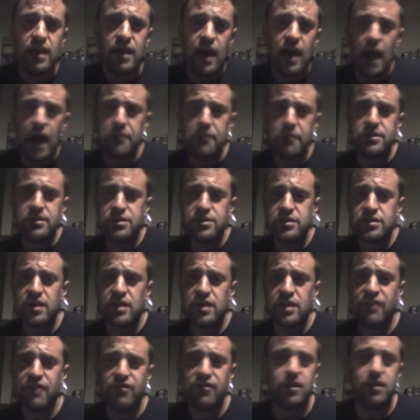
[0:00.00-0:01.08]
I would
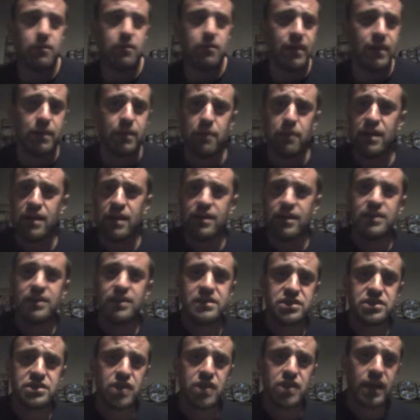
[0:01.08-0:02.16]
definitely recommend at
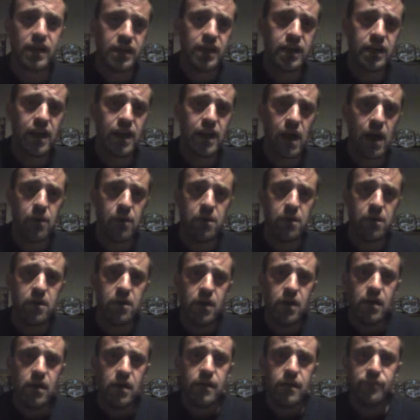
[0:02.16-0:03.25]
least checking it out.
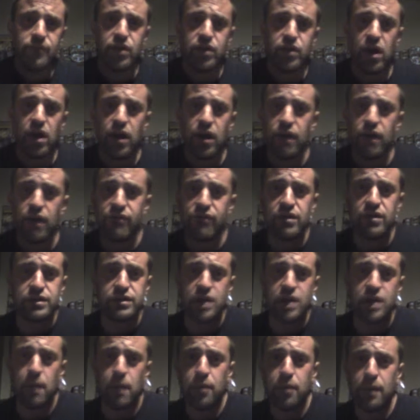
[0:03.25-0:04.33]
The first
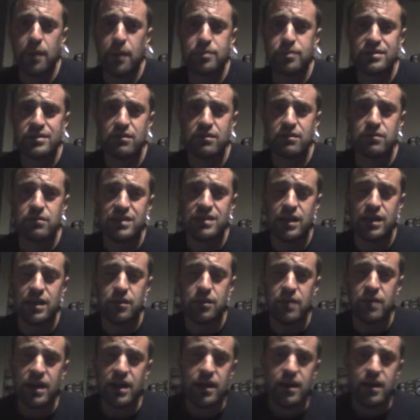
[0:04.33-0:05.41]
couple episodes,
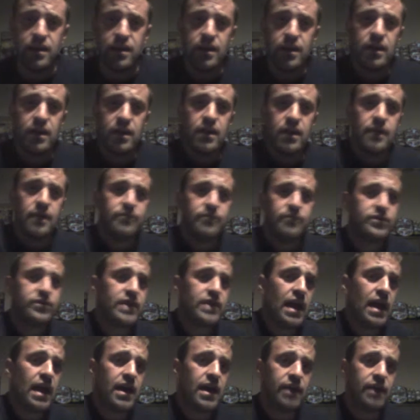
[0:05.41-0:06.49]
anyway,
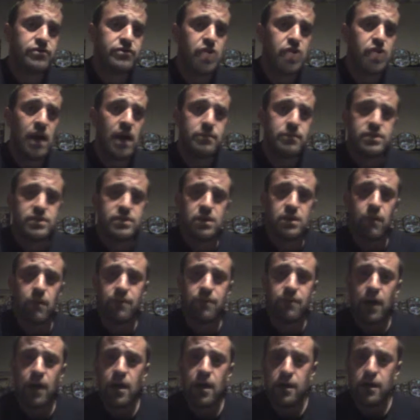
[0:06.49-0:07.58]
that have dropped so
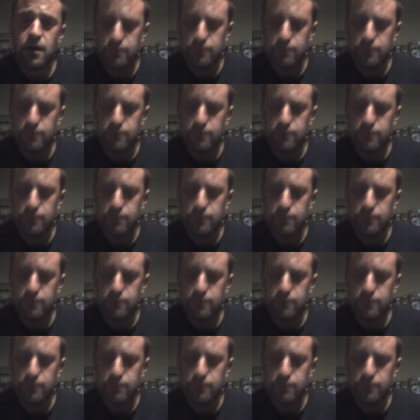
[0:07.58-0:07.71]
far.